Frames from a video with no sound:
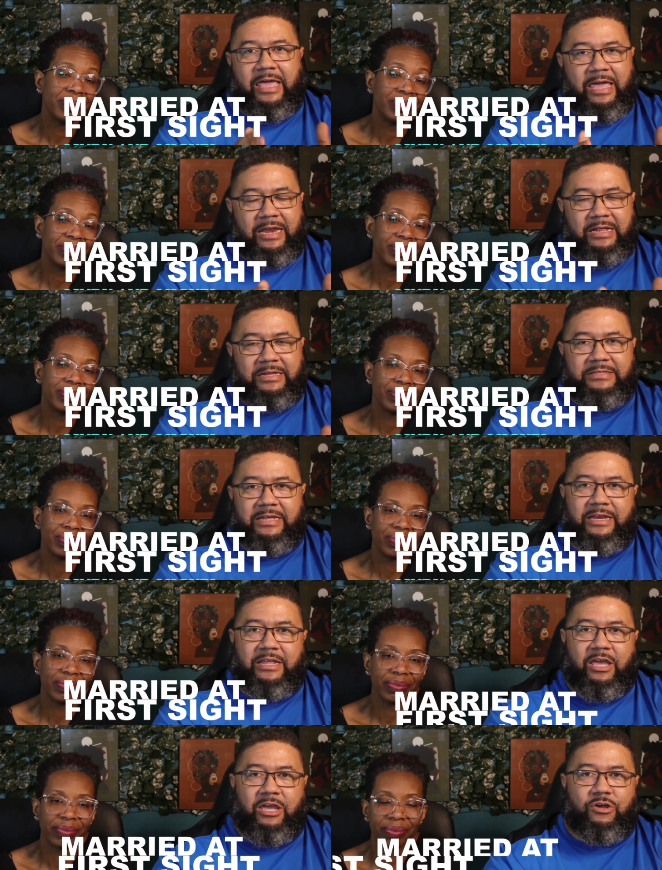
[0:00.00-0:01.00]
Speaker 1: in
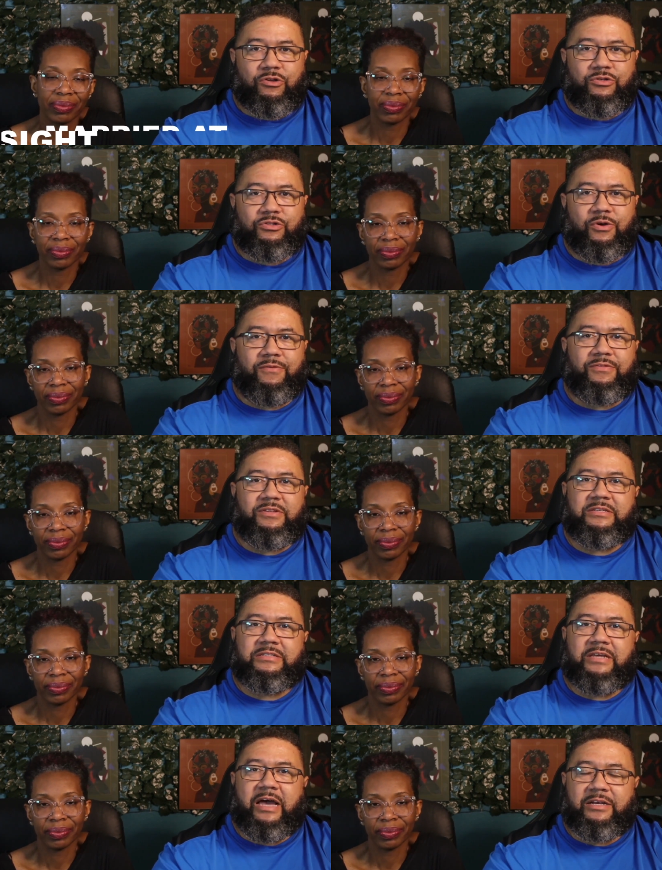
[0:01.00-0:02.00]
San Diego. So if
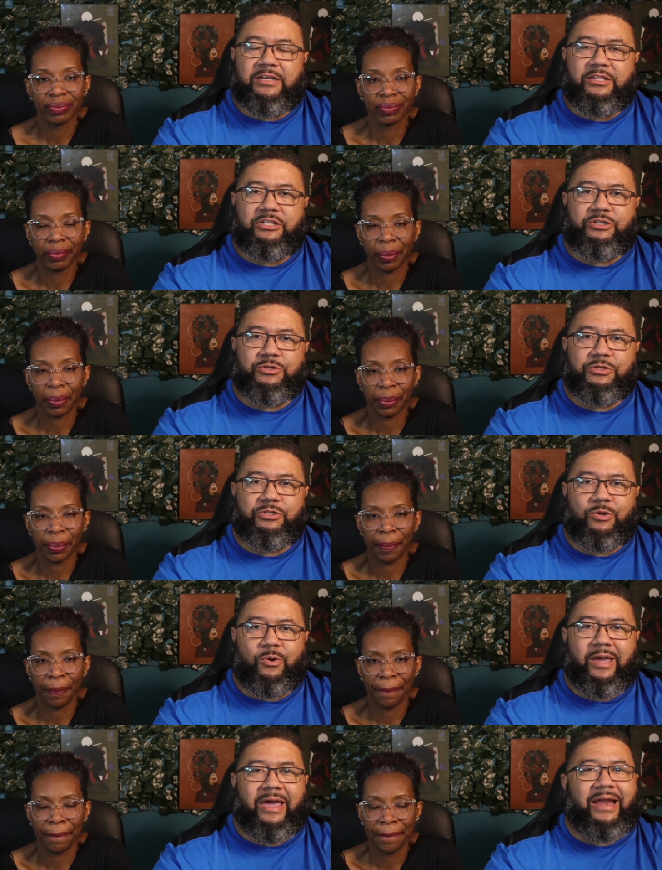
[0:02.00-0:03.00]
this is content that you
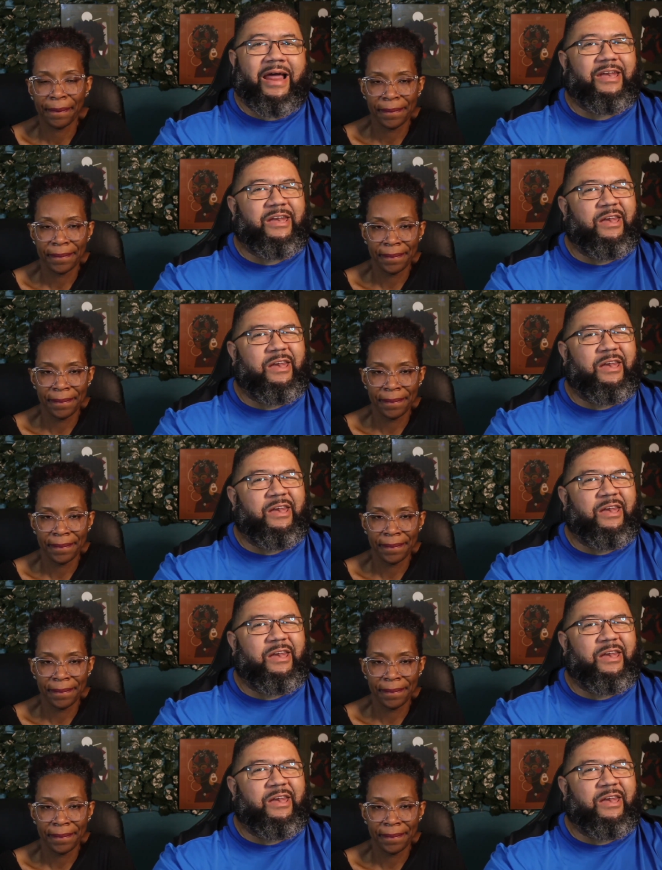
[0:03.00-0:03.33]
enjoy, and I